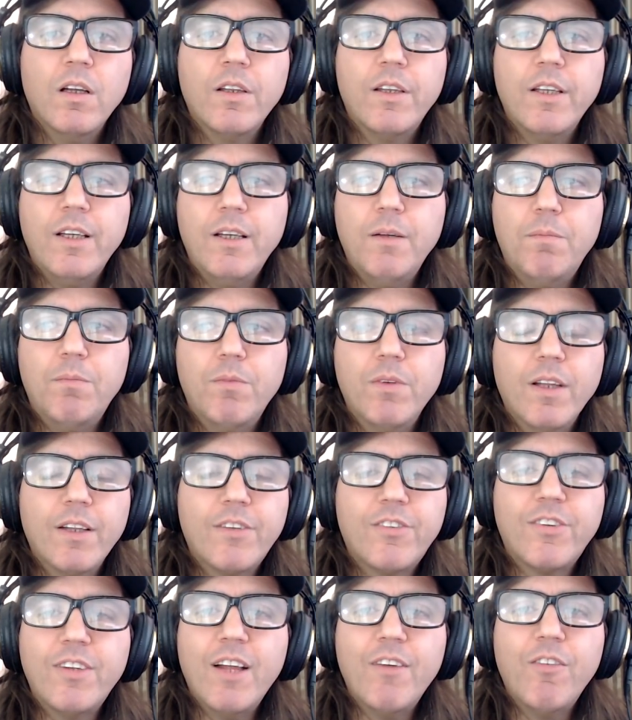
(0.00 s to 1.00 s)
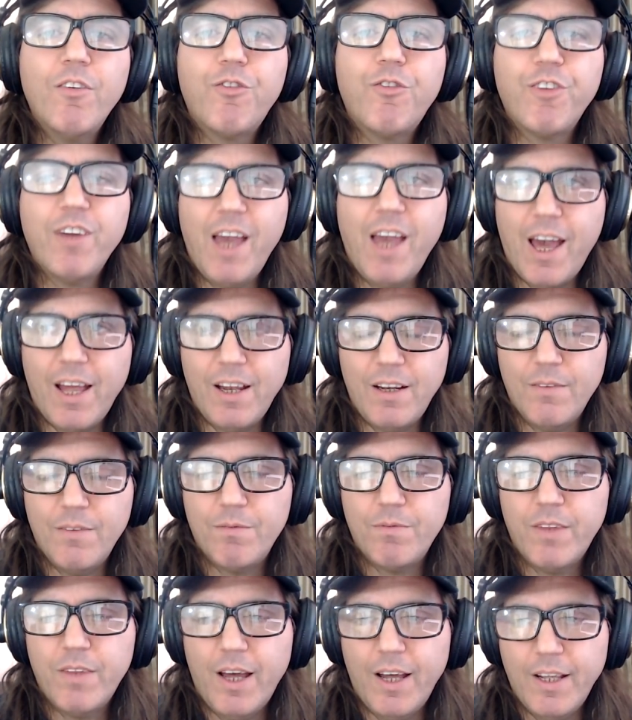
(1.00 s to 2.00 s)
The let's never forget
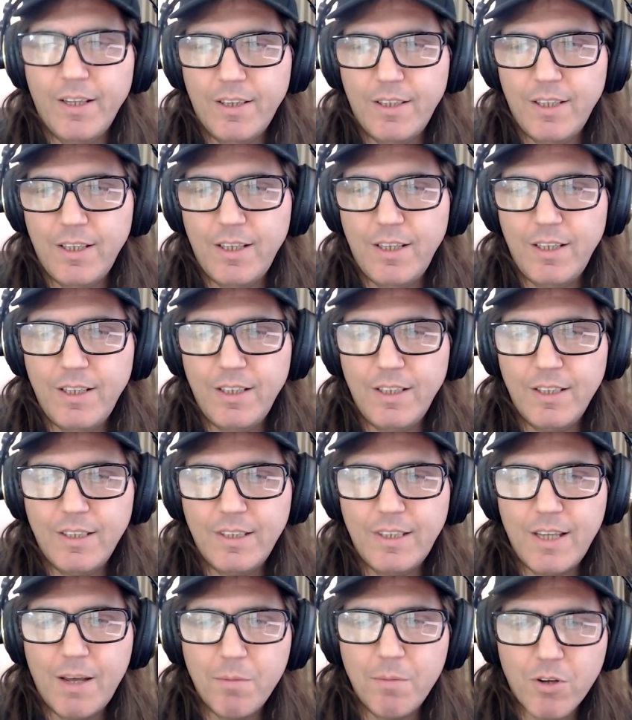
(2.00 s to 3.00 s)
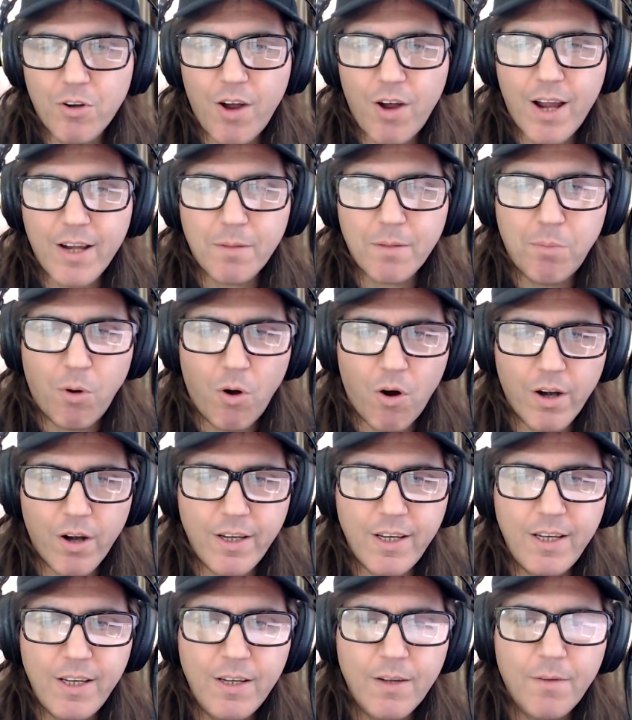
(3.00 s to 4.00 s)
that the Democratic
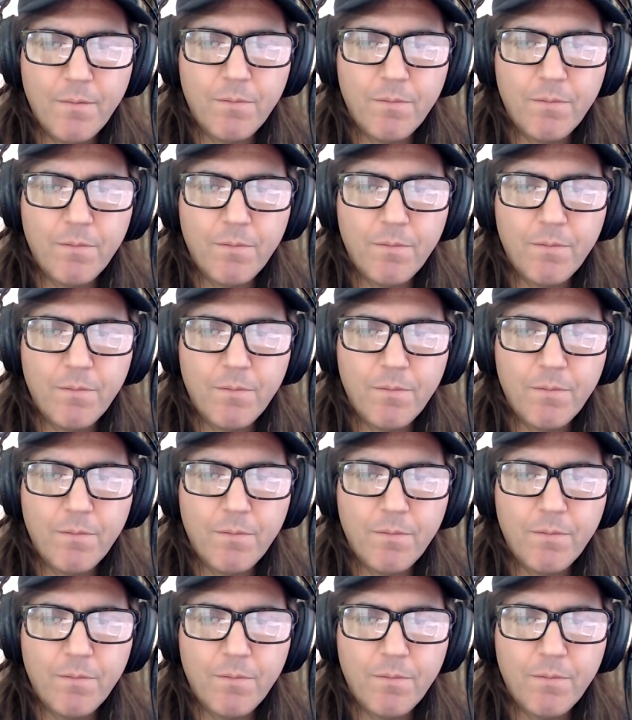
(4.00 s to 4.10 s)
Party,